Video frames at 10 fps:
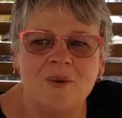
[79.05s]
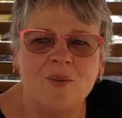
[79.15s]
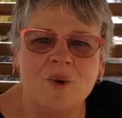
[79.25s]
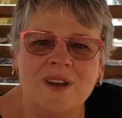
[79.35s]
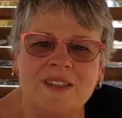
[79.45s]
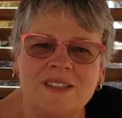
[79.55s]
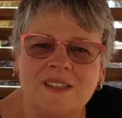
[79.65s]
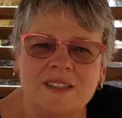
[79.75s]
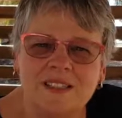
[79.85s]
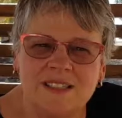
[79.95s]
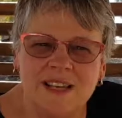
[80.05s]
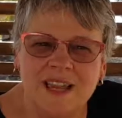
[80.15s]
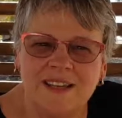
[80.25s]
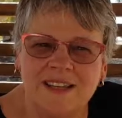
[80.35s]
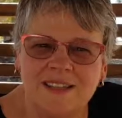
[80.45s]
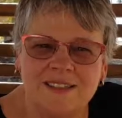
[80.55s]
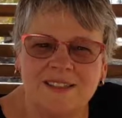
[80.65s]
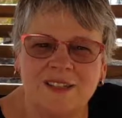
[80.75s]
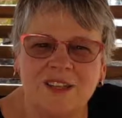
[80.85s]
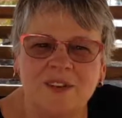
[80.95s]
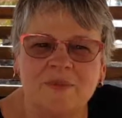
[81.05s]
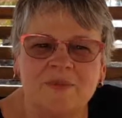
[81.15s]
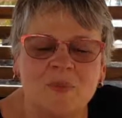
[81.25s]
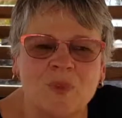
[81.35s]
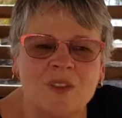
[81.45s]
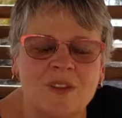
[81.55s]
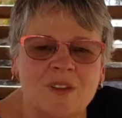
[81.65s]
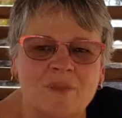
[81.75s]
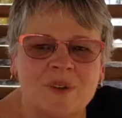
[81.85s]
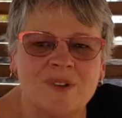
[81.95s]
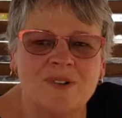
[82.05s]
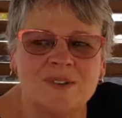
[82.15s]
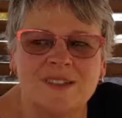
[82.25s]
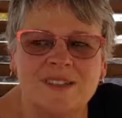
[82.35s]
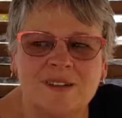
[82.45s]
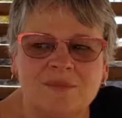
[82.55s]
what is it this lady is seeing? Because